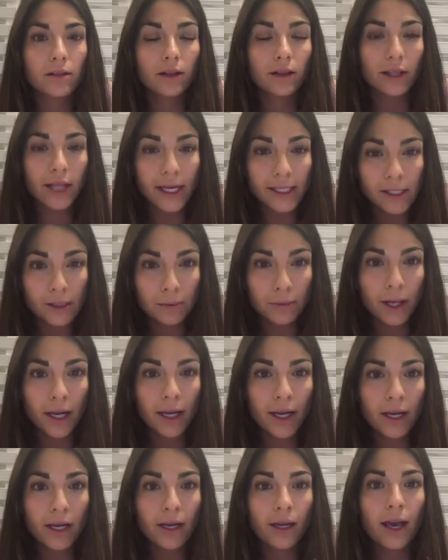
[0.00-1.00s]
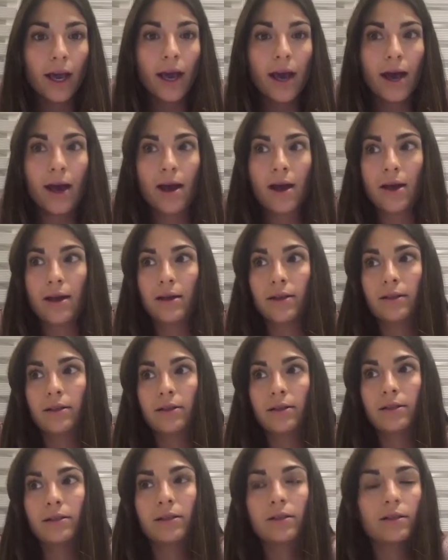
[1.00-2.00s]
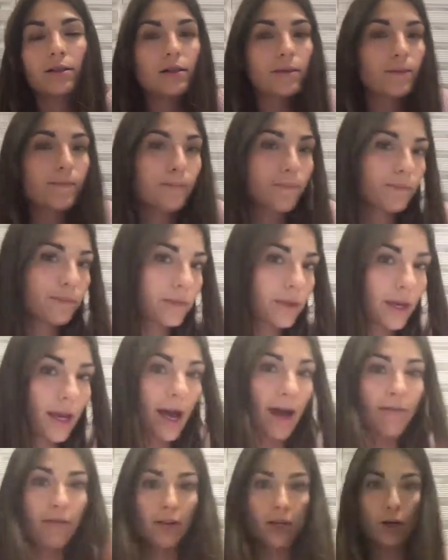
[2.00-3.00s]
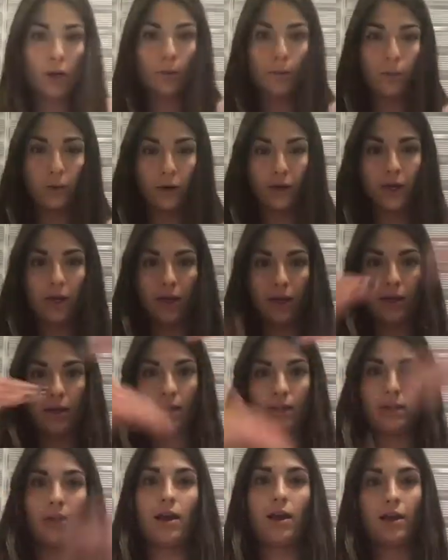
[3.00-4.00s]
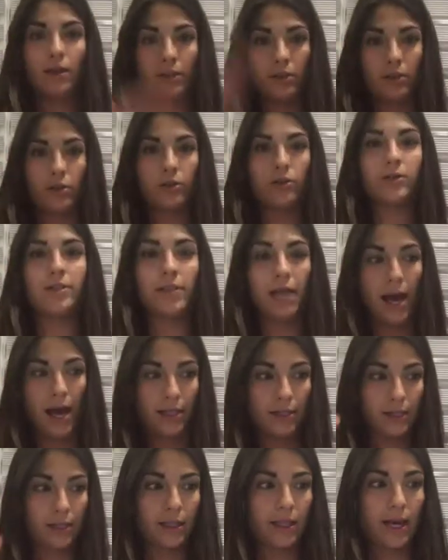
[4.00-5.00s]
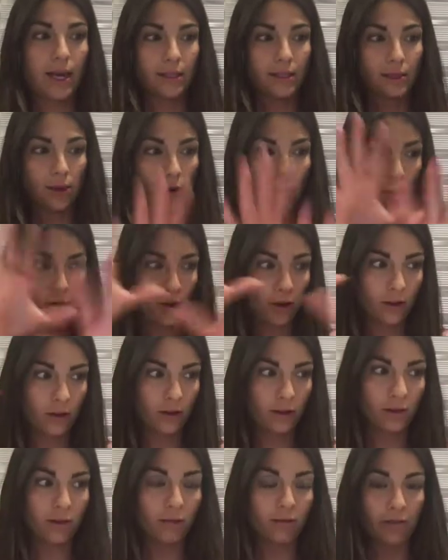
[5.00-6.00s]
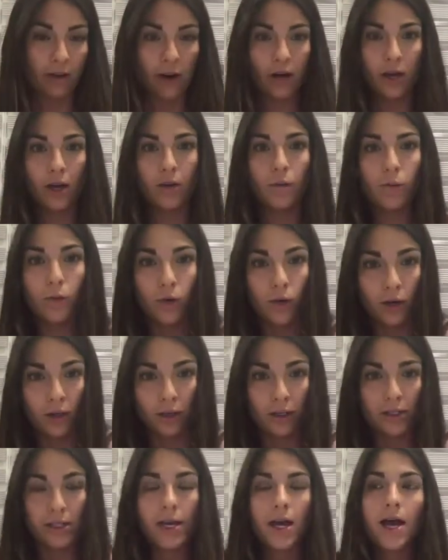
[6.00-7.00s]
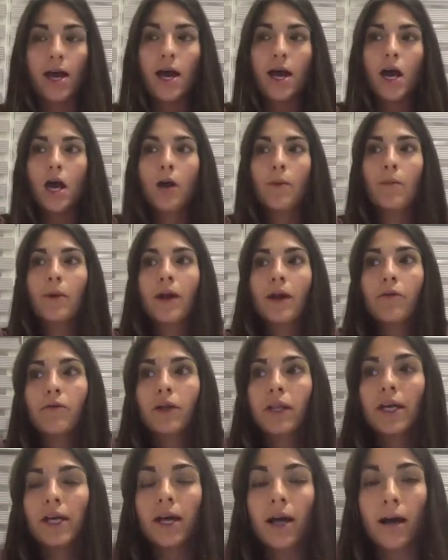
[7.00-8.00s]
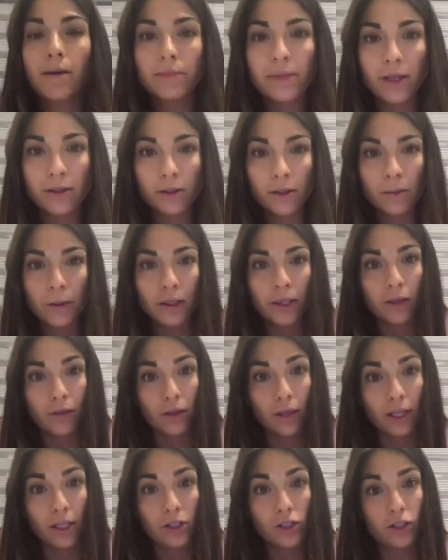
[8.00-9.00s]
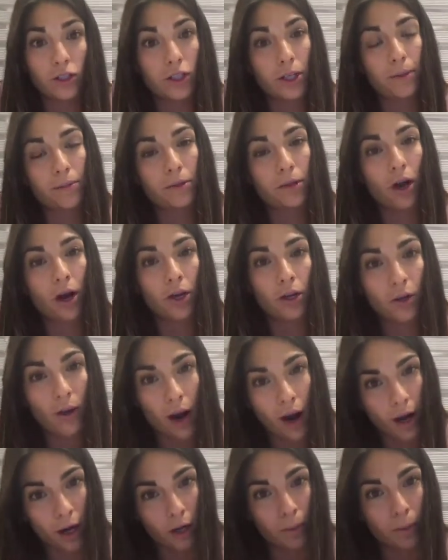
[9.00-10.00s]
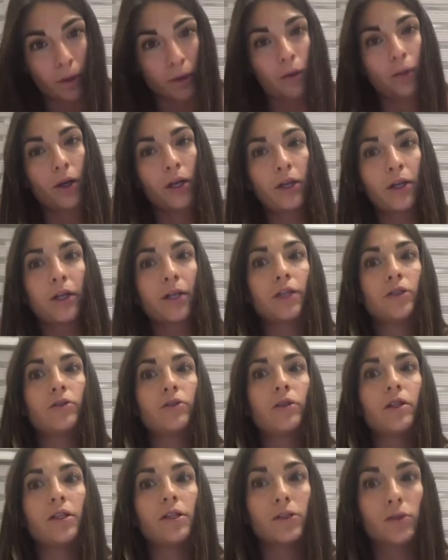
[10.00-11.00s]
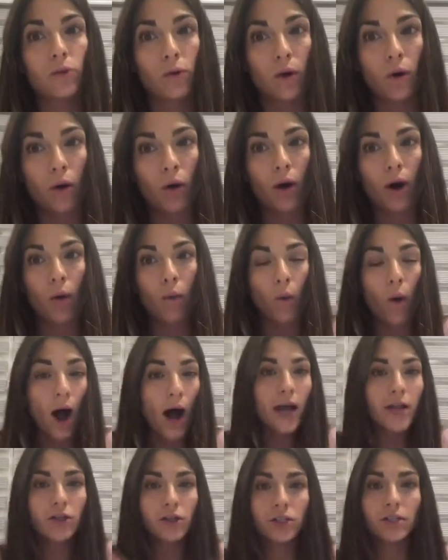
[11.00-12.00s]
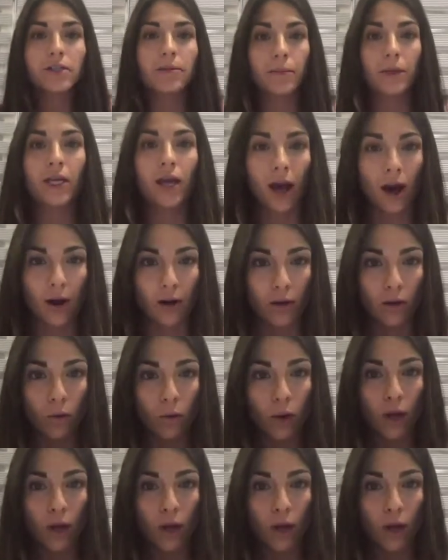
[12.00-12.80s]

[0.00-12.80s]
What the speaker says: Lesson planning and having your pretty things on your desk, that's all very important. But really it comes down to building relationships. Are you hireable? What are you going to do to the school? Why should somebody hire you?